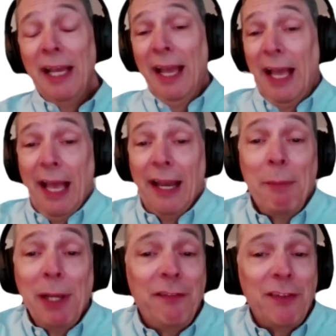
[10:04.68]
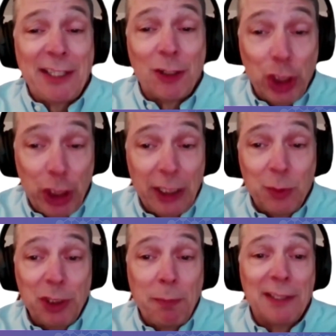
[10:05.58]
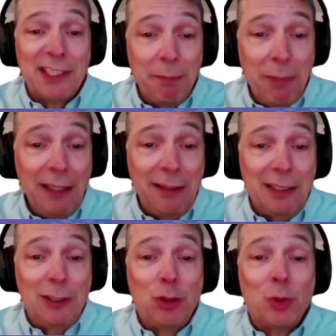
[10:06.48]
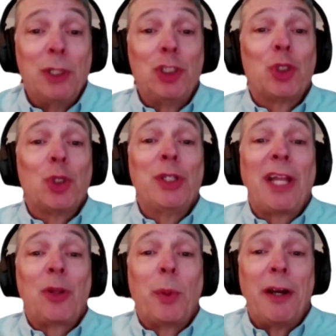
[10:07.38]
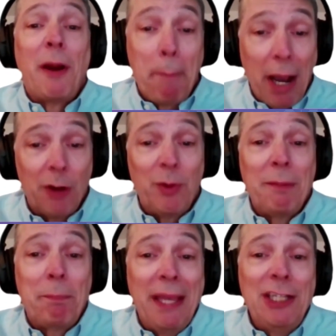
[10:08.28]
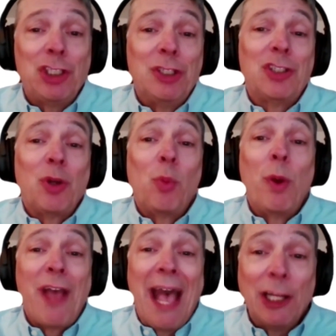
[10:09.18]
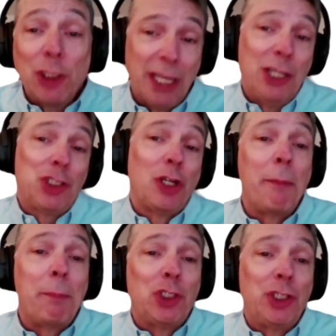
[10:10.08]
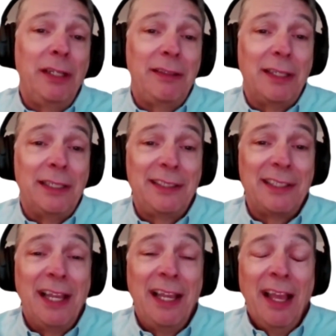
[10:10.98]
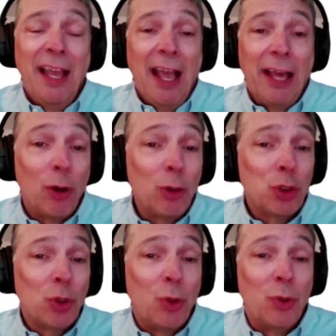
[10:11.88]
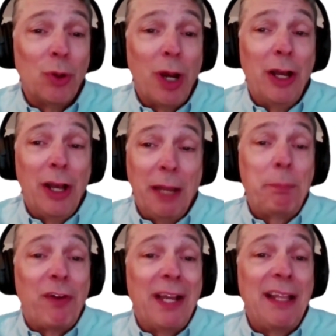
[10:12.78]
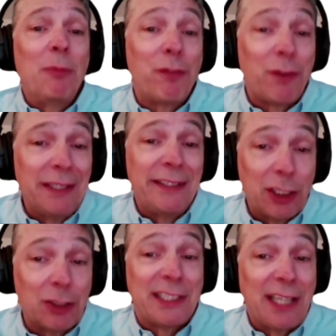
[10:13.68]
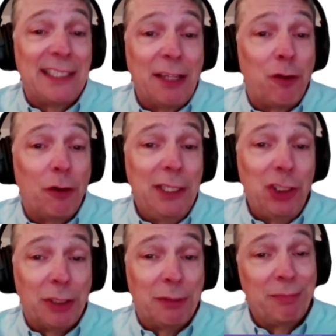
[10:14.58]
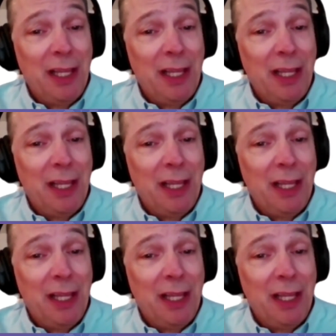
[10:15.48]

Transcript: And I believe it's our shared responsibility to ensure that we're empowering patients with educational opportunities and also and provide them with clear and concise information.